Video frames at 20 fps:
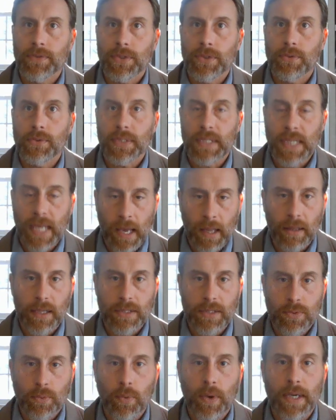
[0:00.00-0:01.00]
to tell
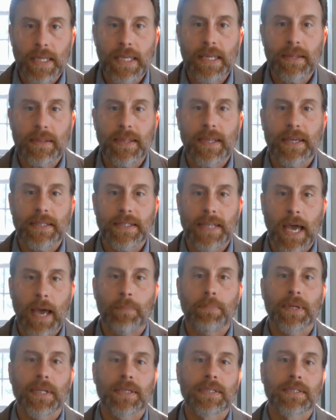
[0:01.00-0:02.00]
us what he thinks
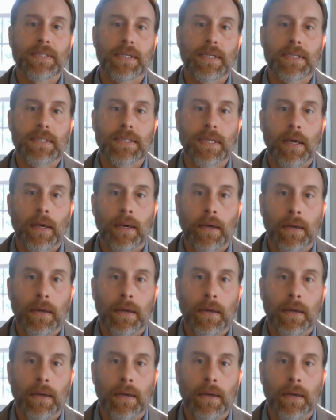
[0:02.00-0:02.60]
happiness is.